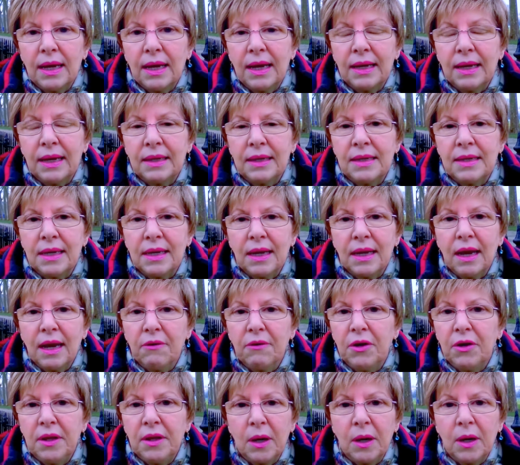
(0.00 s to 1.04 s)
and
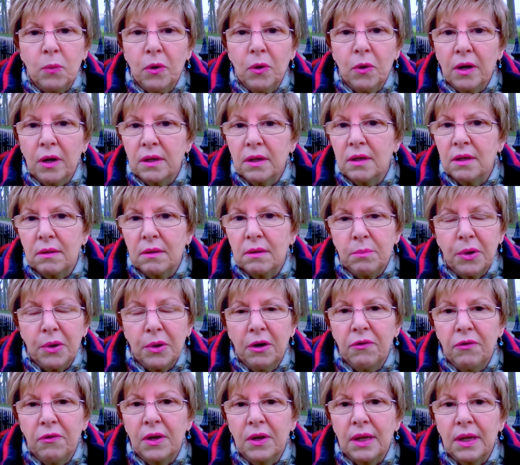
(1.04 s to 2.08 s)
everything worked
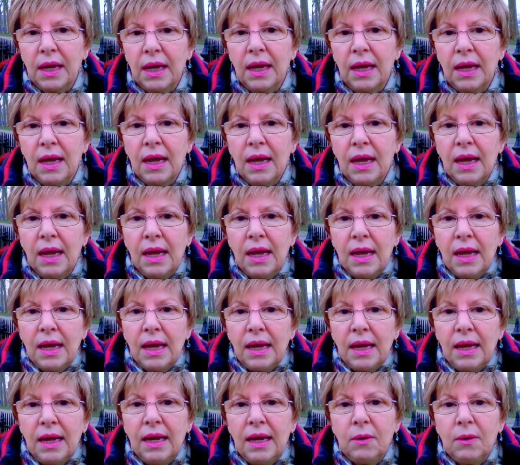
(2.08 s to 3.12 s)
perfectly.
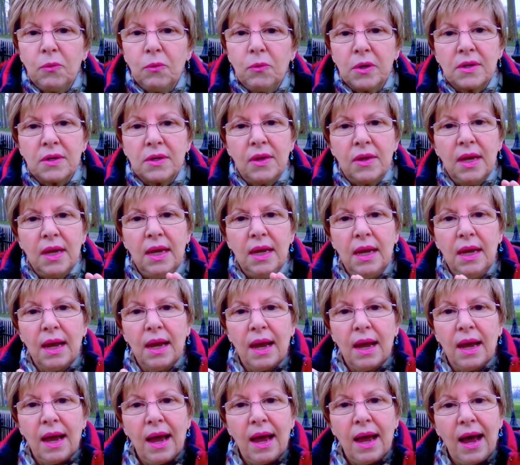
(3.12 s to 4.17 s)
It was the
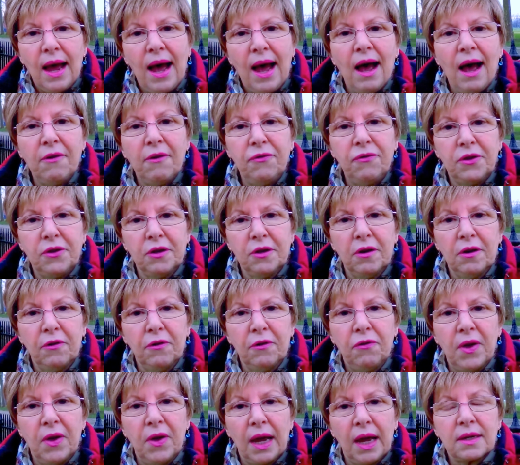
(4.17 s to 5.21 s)
after
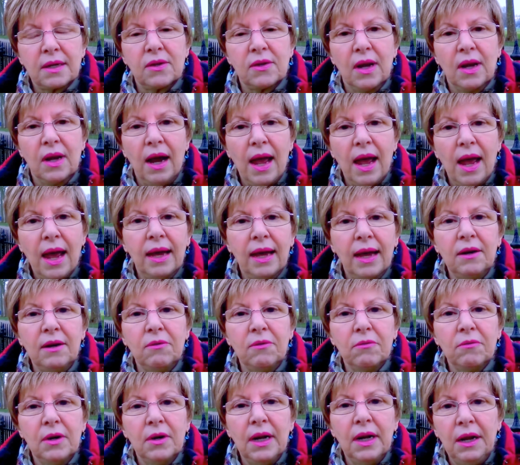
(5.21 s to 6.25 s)
effects that I
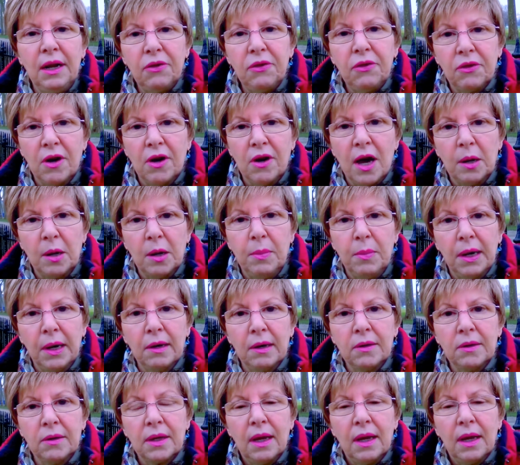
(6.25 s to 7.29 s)
hadn't really thought
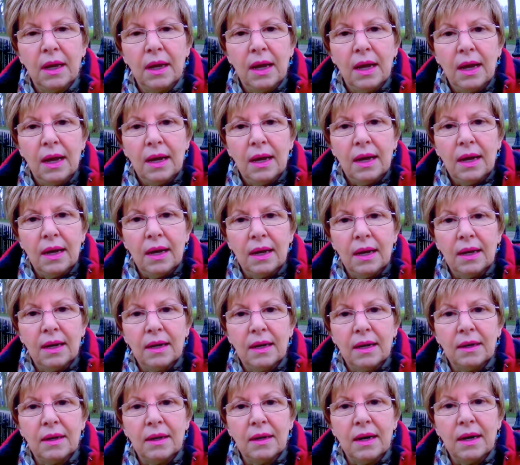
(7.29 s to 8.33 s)
about.
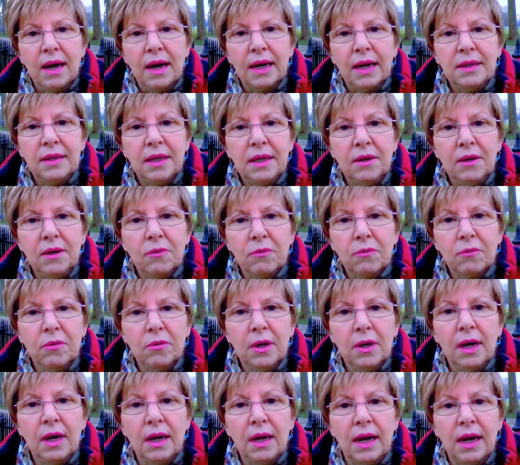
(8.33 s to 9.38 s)
I didn't
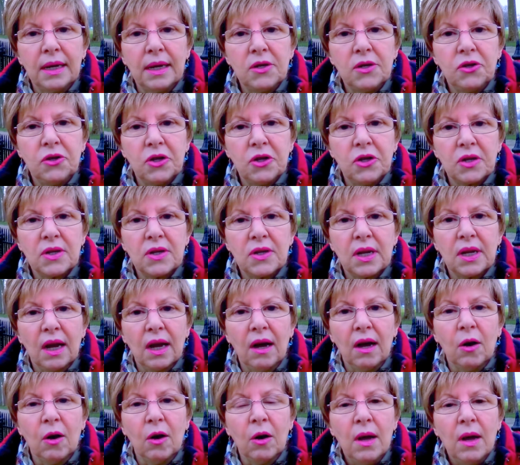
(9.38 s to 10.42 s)
realize just
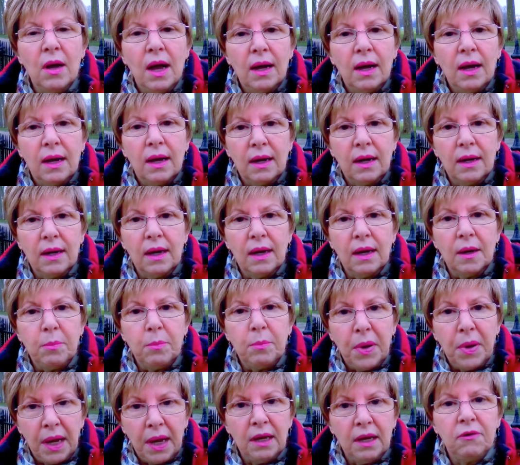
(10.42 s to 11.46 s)
how
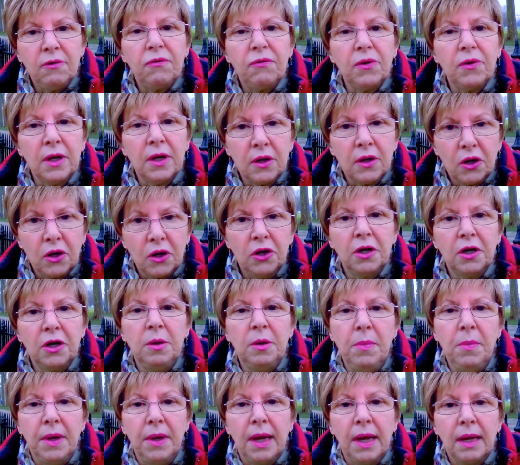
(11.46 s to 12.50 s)
painful it
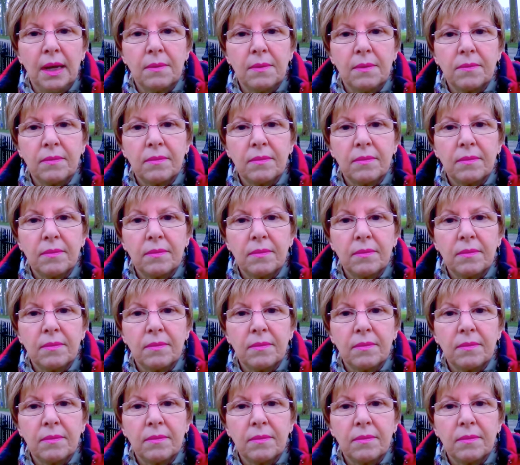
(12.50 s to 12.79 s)
could be.